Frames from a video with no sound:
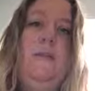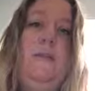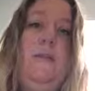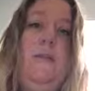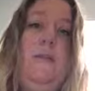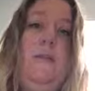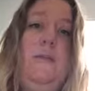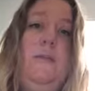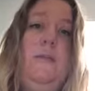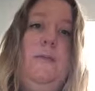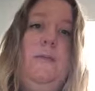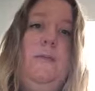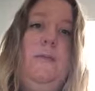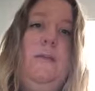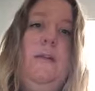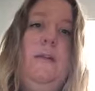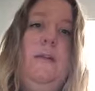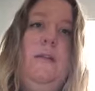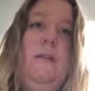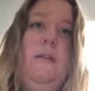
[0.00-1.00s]

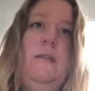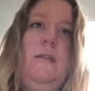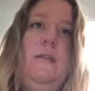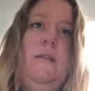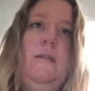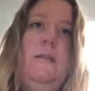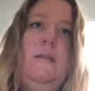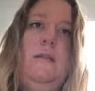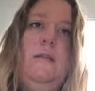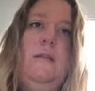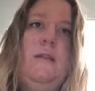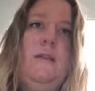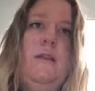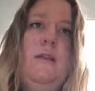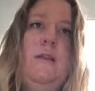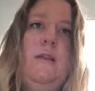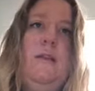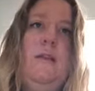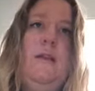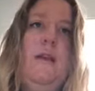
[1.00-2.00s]
to,
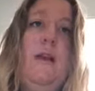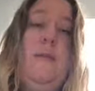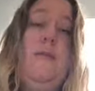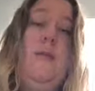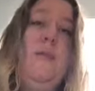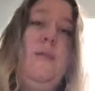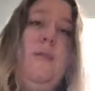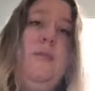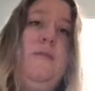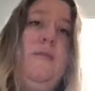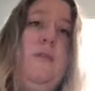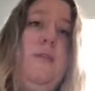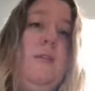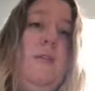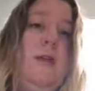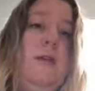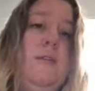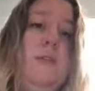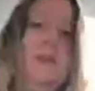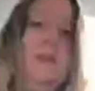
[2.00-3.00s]
I'm open for
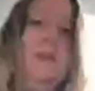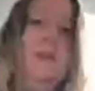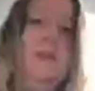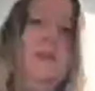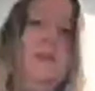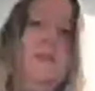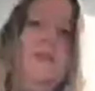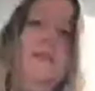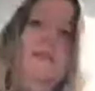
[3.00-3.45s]
questions.